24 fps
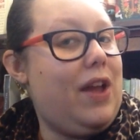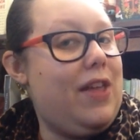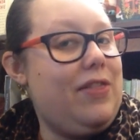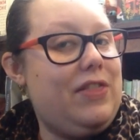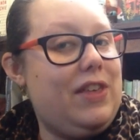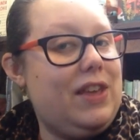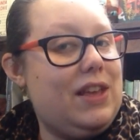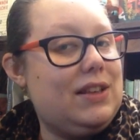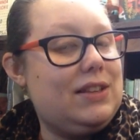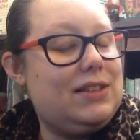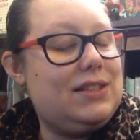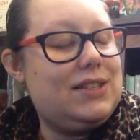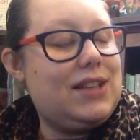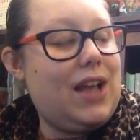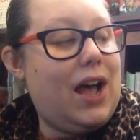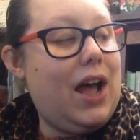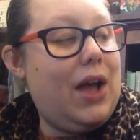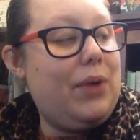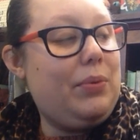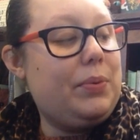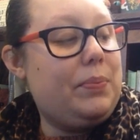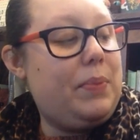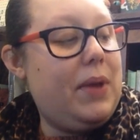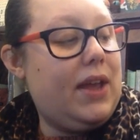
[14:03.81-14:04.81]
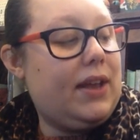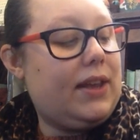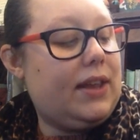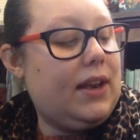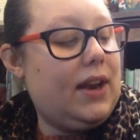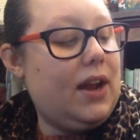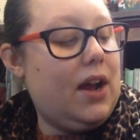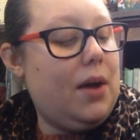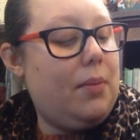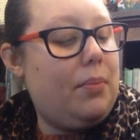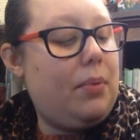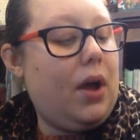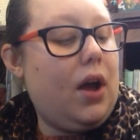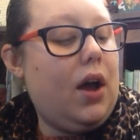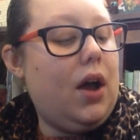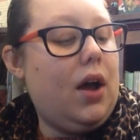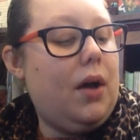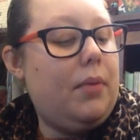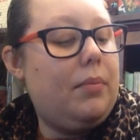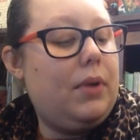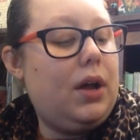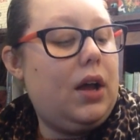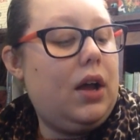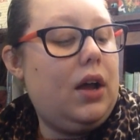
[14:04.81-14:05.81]
read this, I would pick it up.
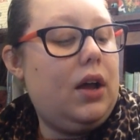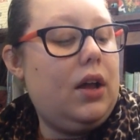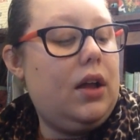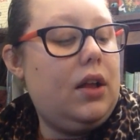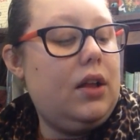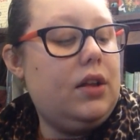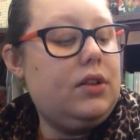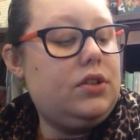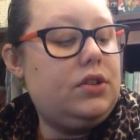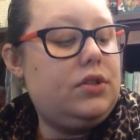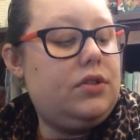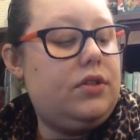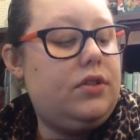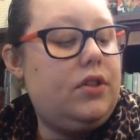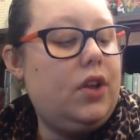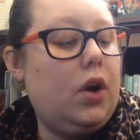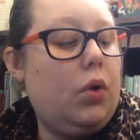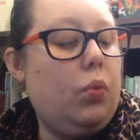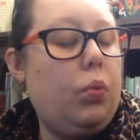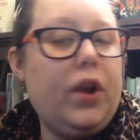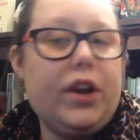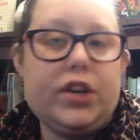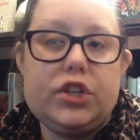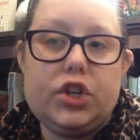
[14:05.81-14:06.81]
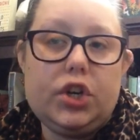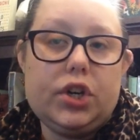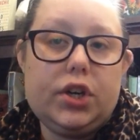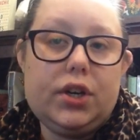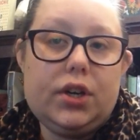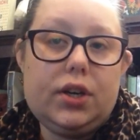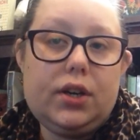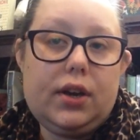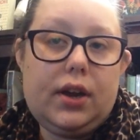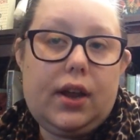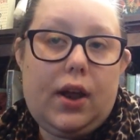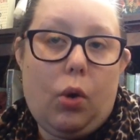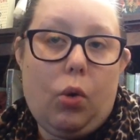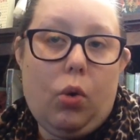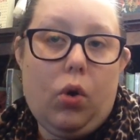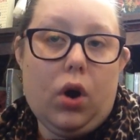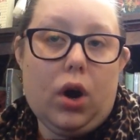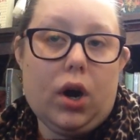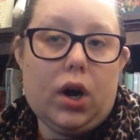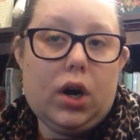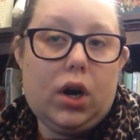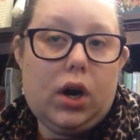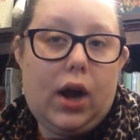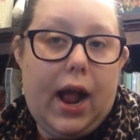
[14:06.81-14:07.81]
The winter
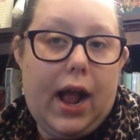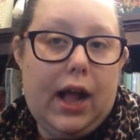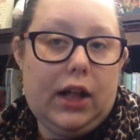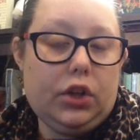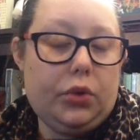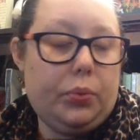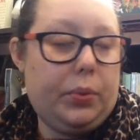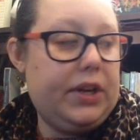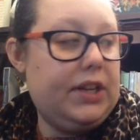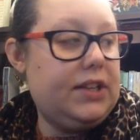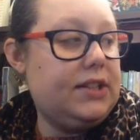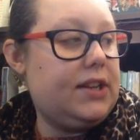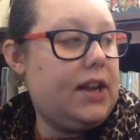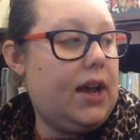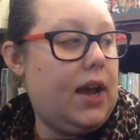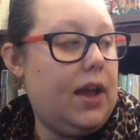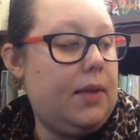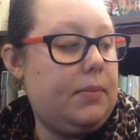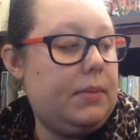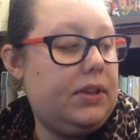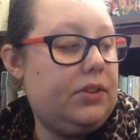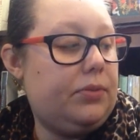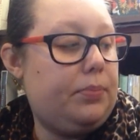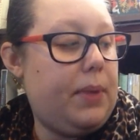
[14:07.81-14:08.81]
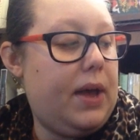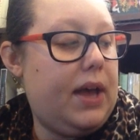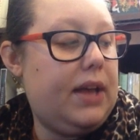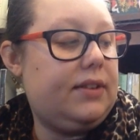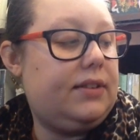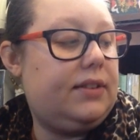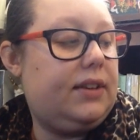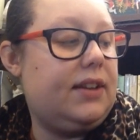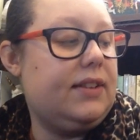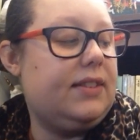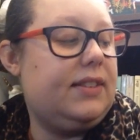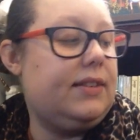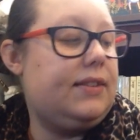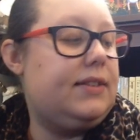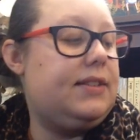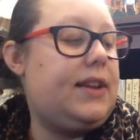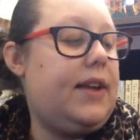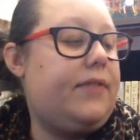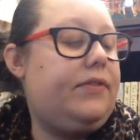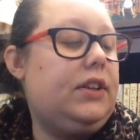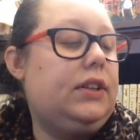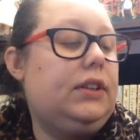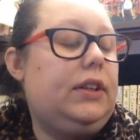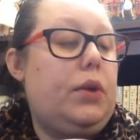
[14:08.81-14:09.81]
or Halloween time is best, because it's
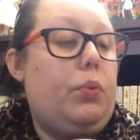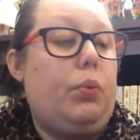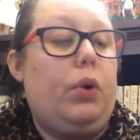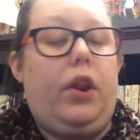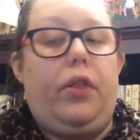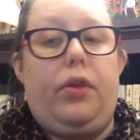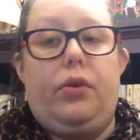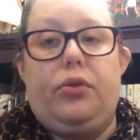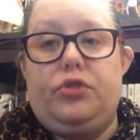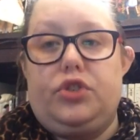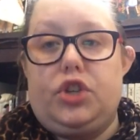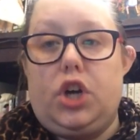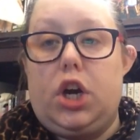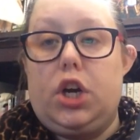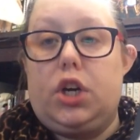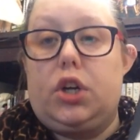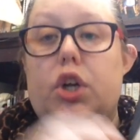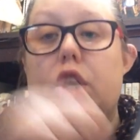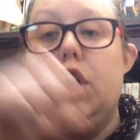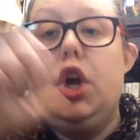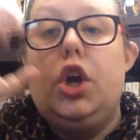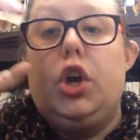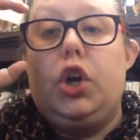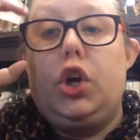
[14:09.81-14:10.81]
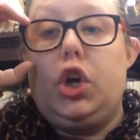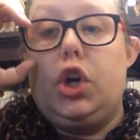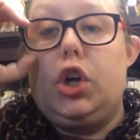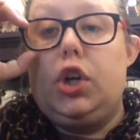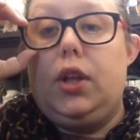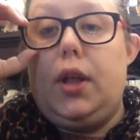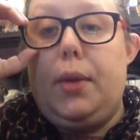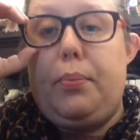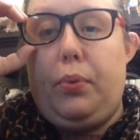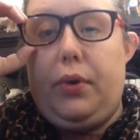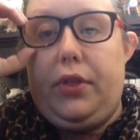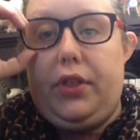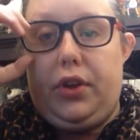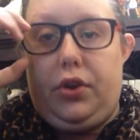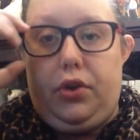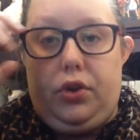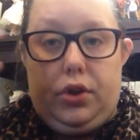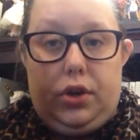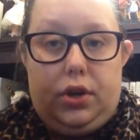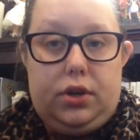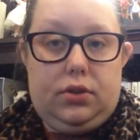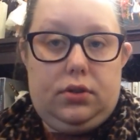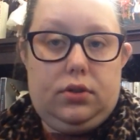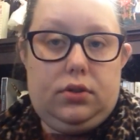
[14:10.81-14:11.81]
definitely one of those dark, curl up with a
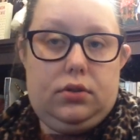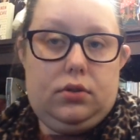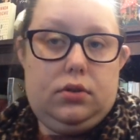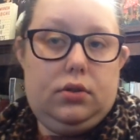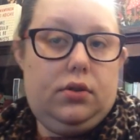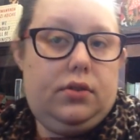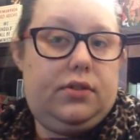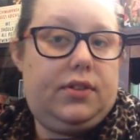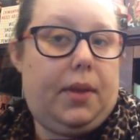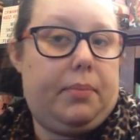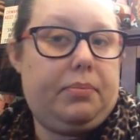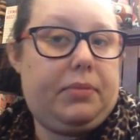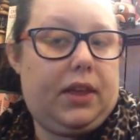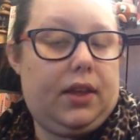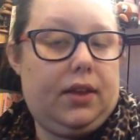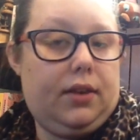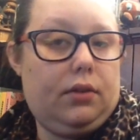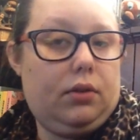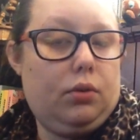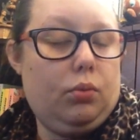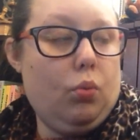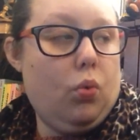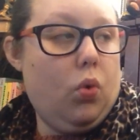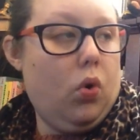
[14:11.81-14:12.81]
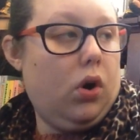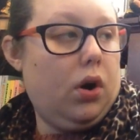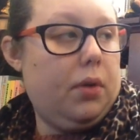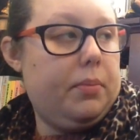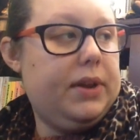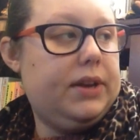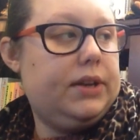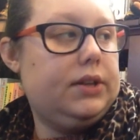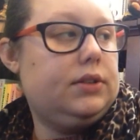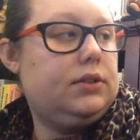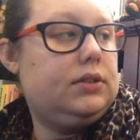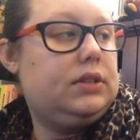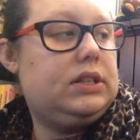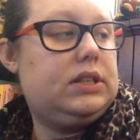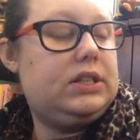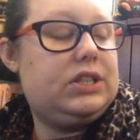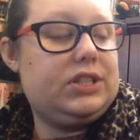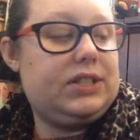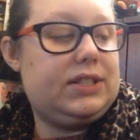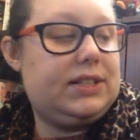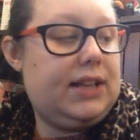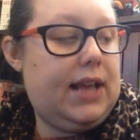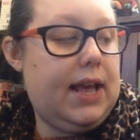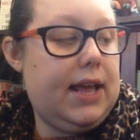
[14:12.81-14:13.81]
good something warm and
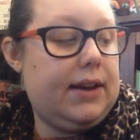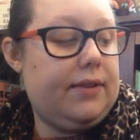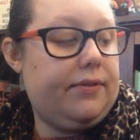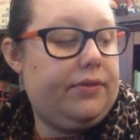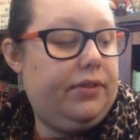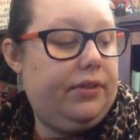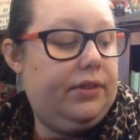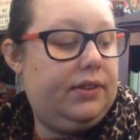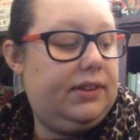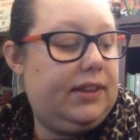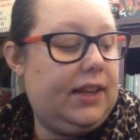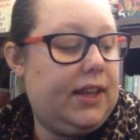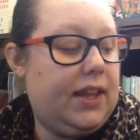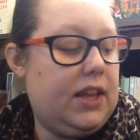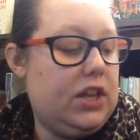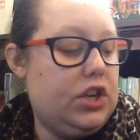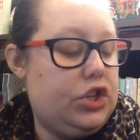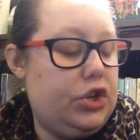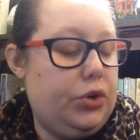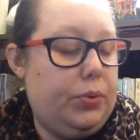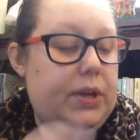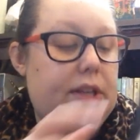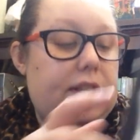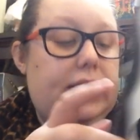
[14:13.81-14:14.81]
just kind of sink into